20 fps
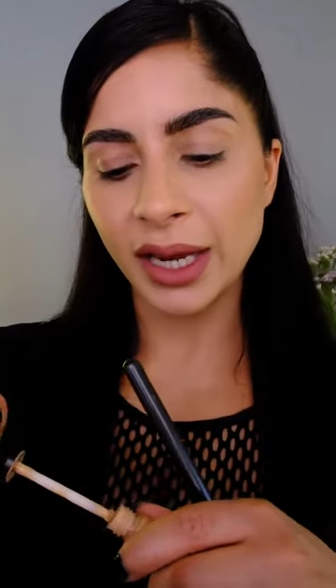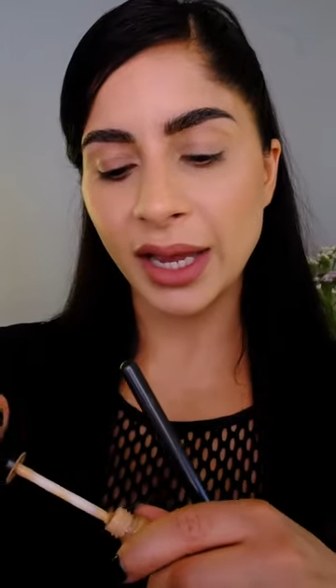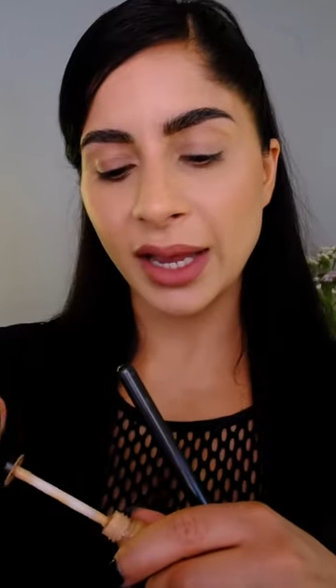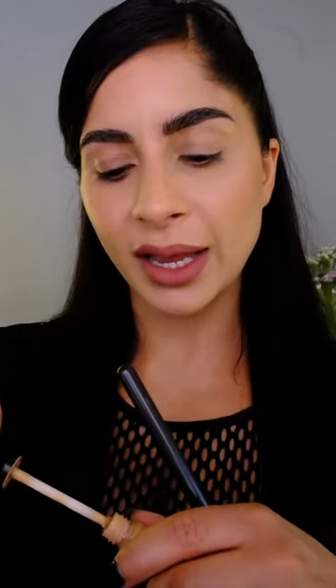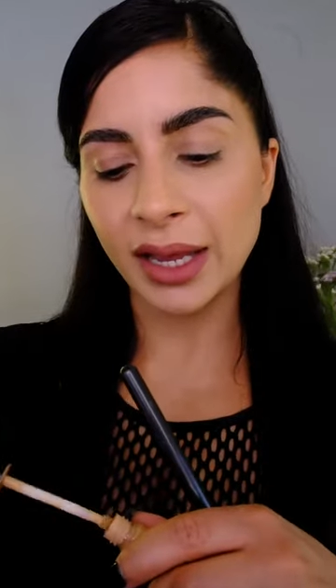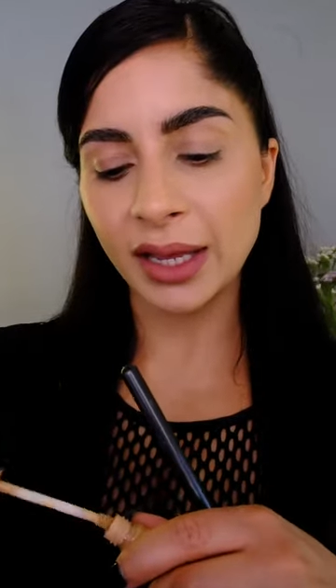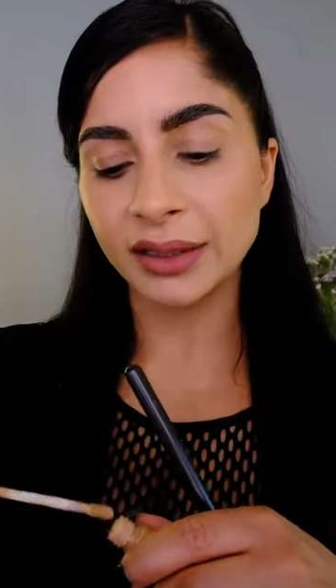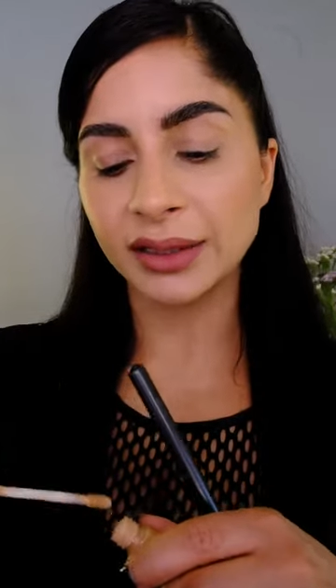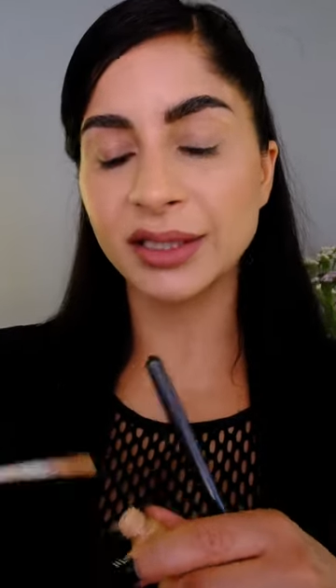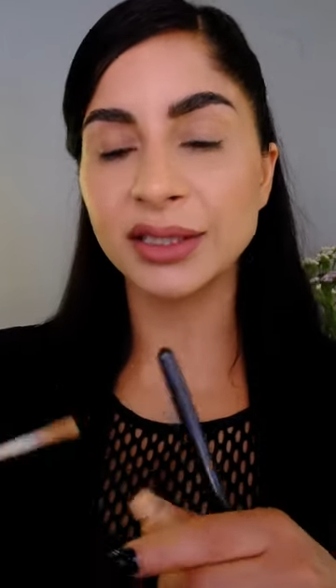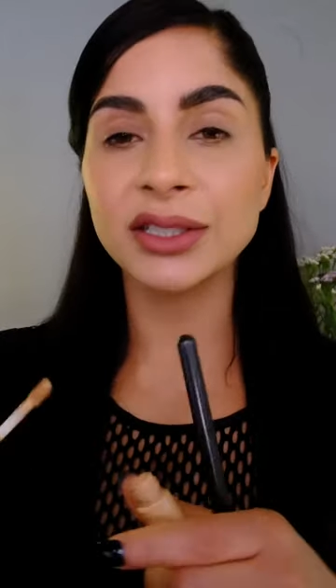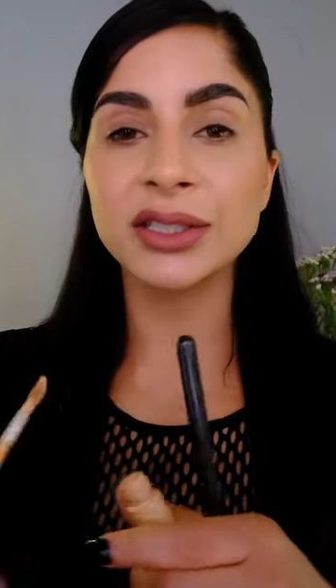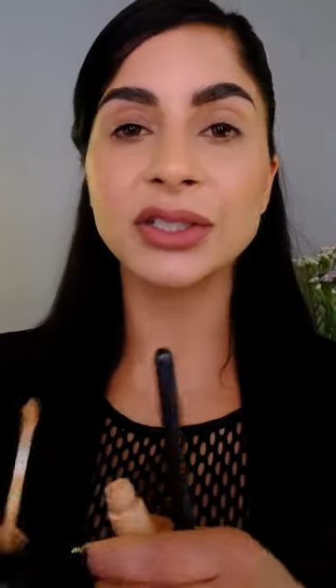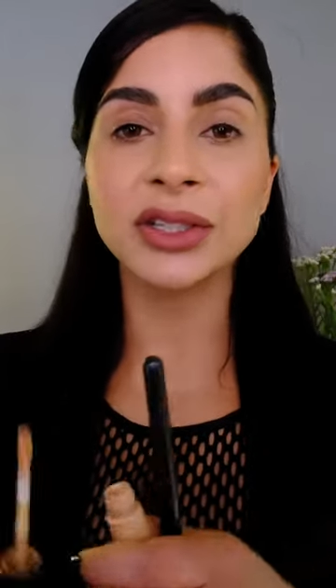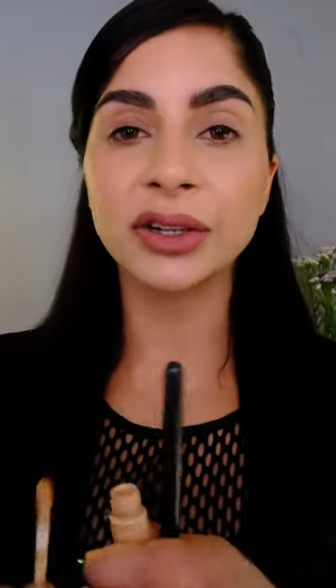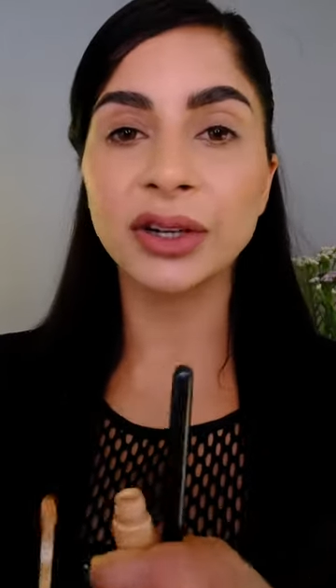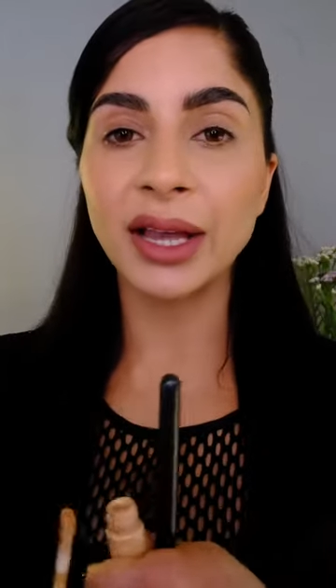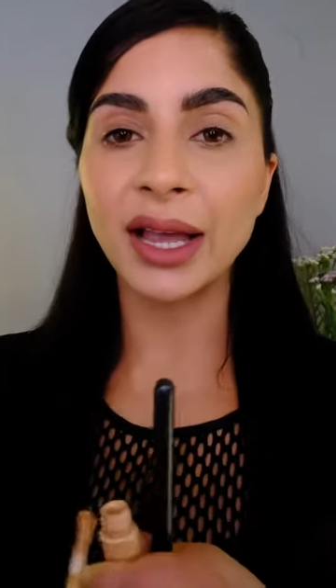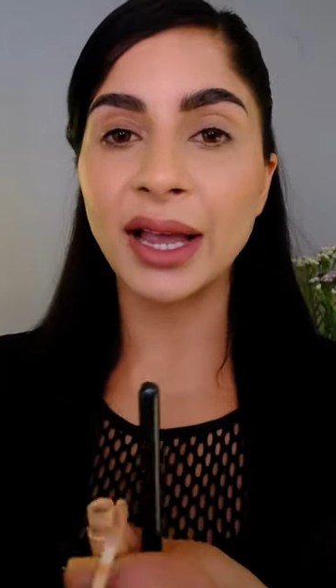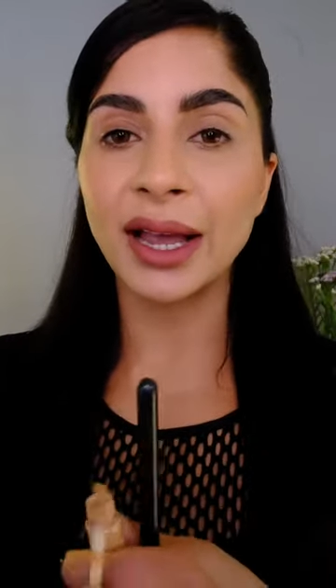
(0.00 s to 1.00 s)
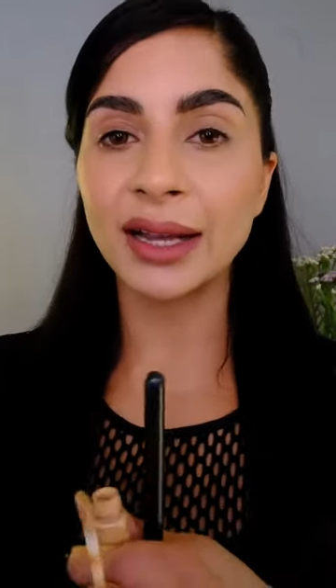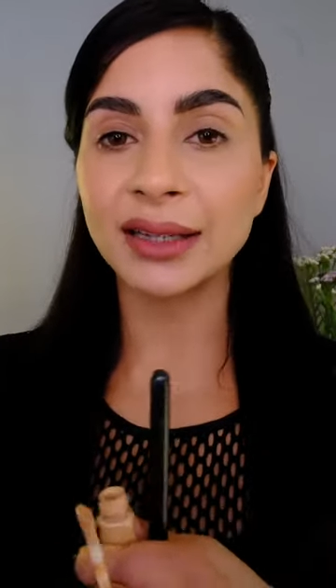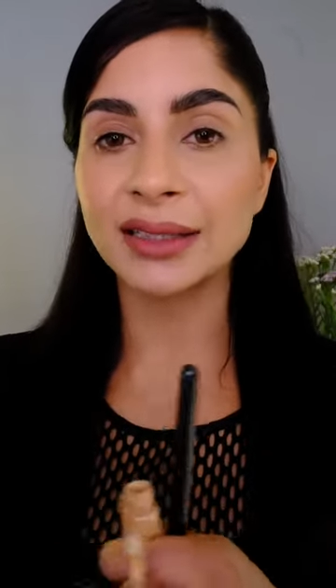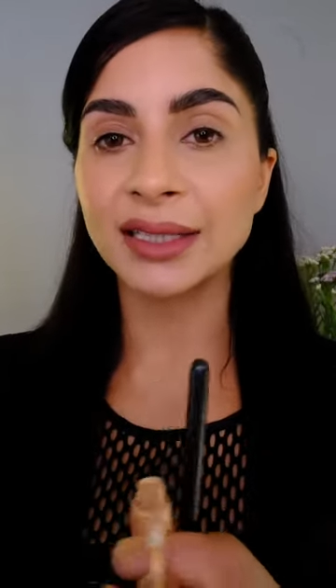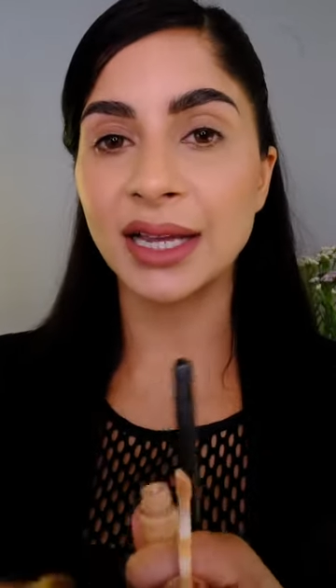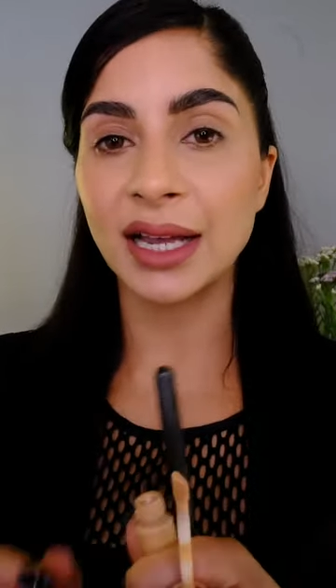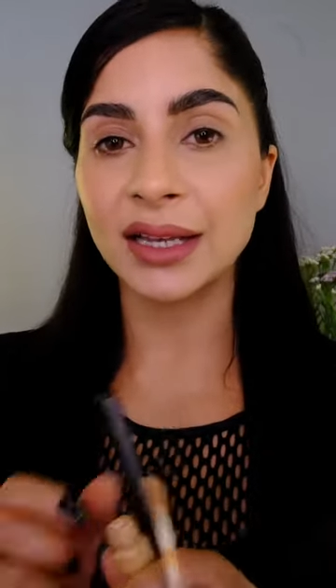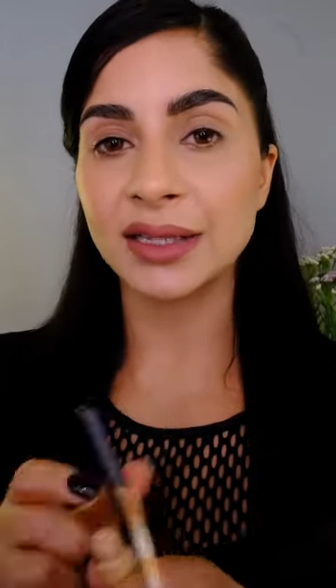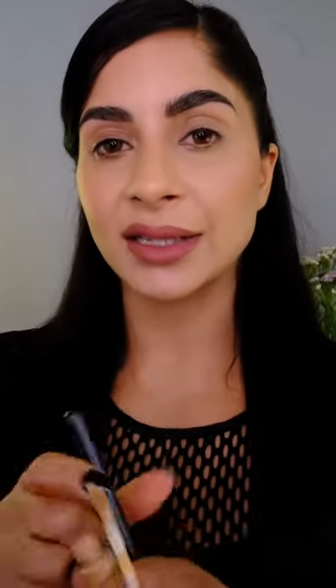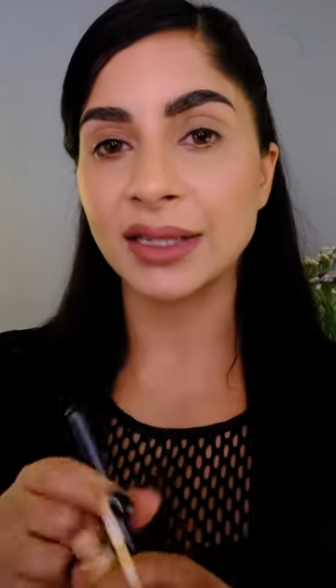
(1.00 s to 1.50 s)
and this is going to act
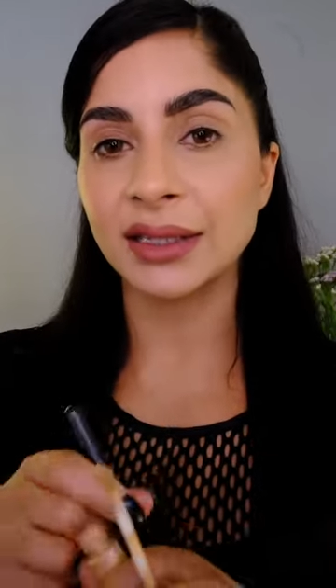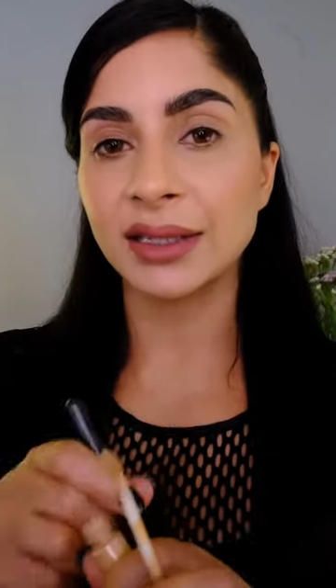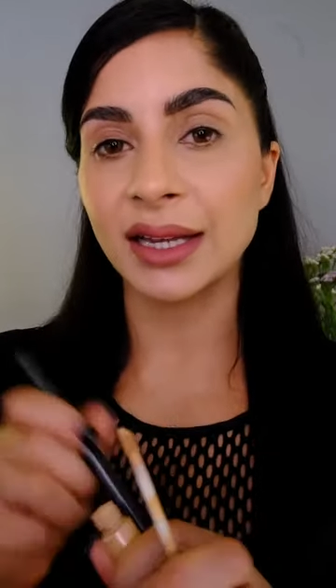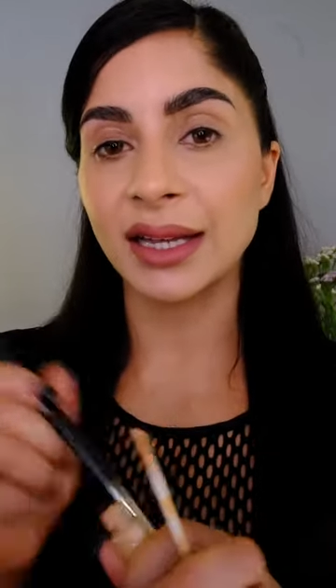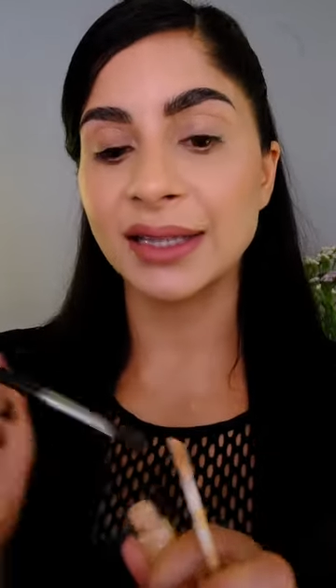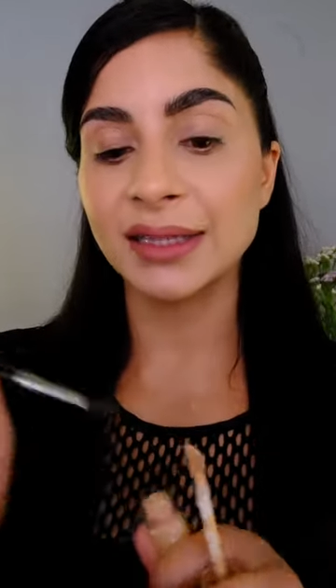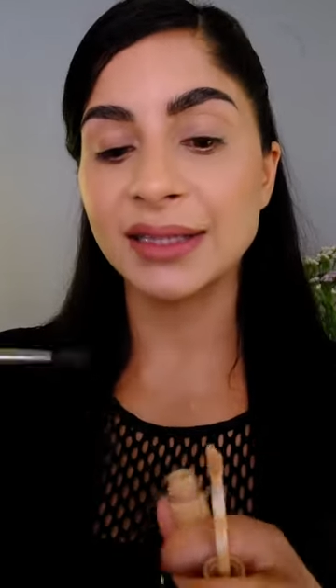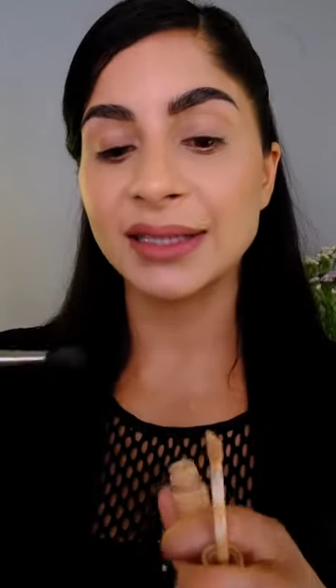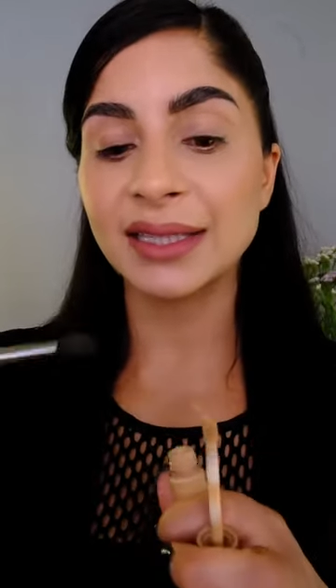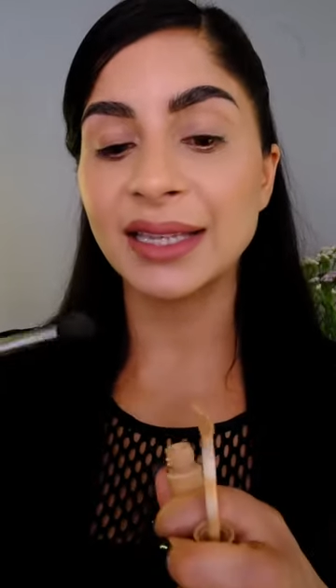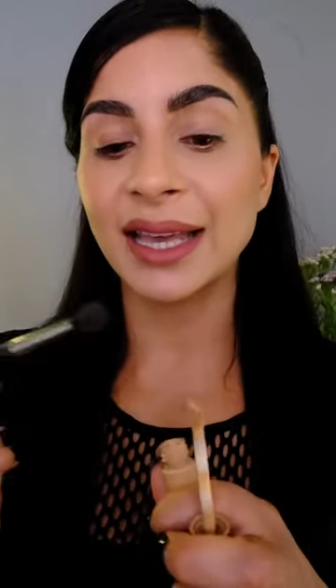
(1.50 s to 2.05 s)
as a nice